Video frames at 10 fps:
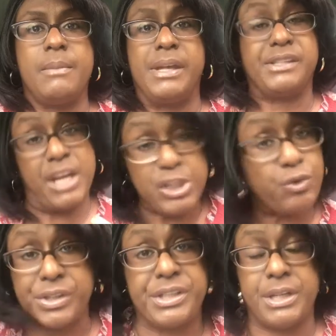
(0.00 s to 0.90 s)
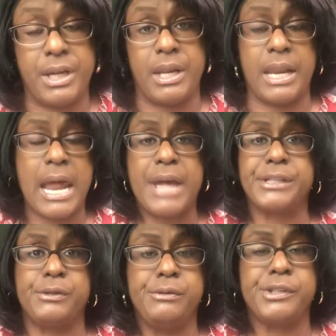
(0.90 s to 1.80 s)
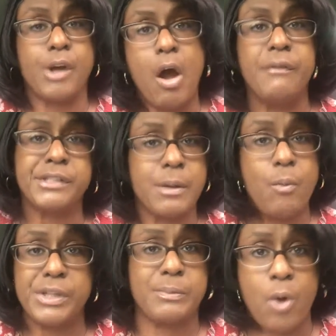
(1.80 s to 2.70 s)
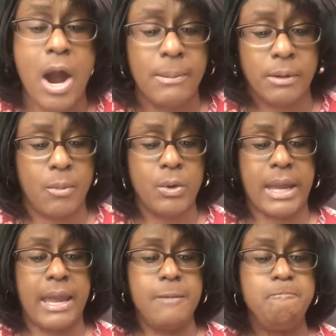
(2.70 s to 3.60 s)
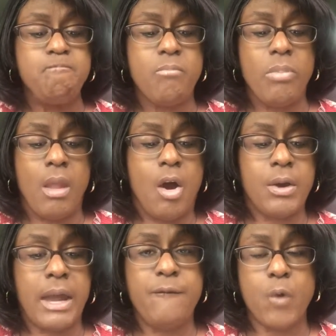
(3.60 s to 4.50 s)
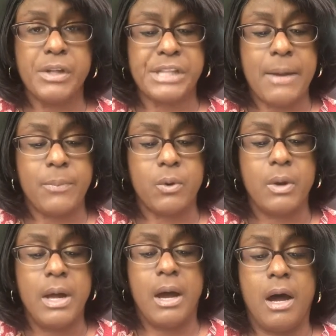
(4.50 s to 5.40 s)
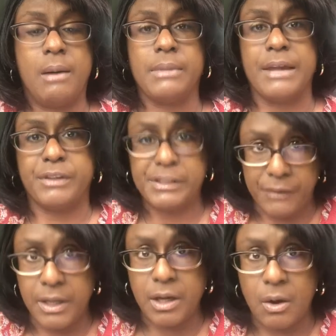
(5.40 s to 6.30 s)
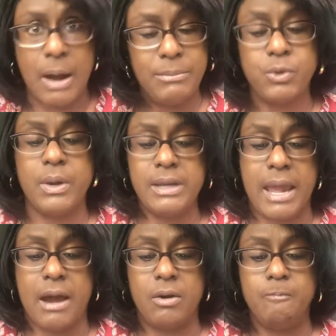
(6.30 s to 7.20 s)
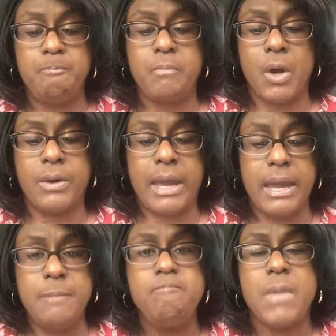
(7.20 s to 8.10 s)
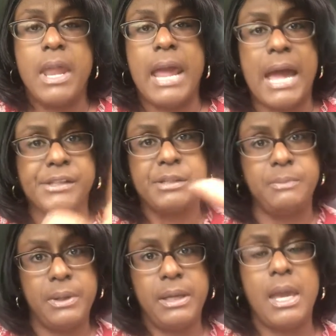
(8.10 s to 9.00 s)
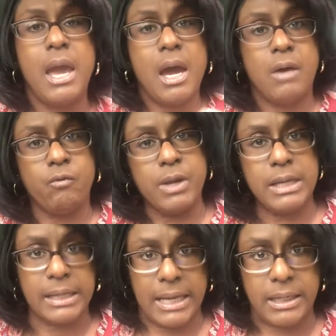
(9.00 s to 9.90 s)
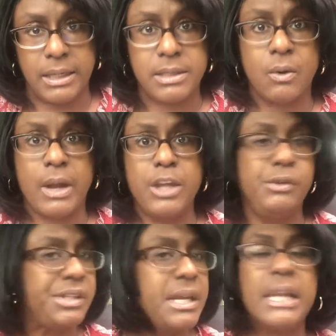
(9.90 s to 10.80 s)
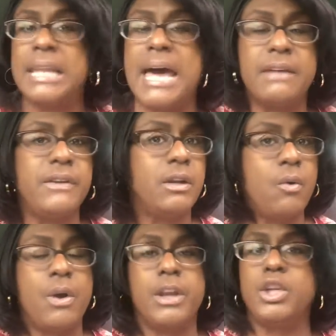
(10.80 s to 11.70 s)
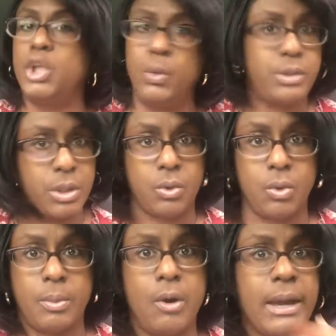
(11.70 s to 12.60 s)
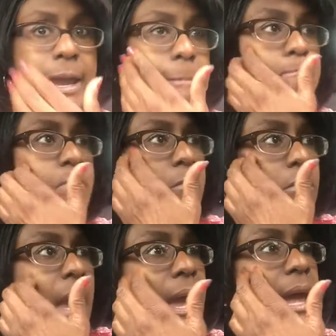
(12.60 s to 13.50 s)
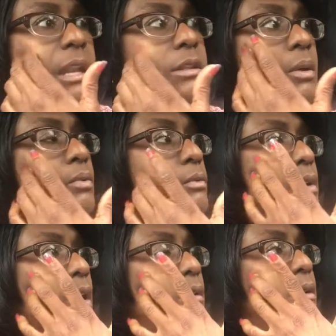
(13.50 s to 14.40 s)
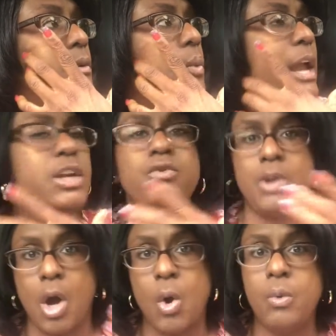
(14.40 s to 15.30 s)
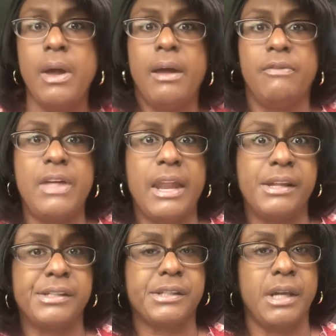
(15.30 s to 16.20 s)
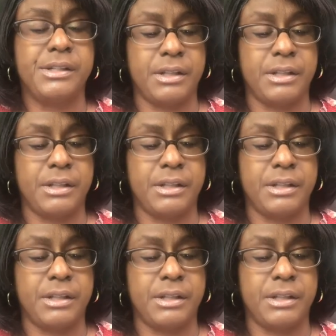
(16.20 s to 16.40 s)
is interested in. It has to solve someone's problem. Okay, for example, like this video I'm doing now. Okay, and it has to be related. Okay, you see a lot of it on YouTube. Okay, and the way you know that is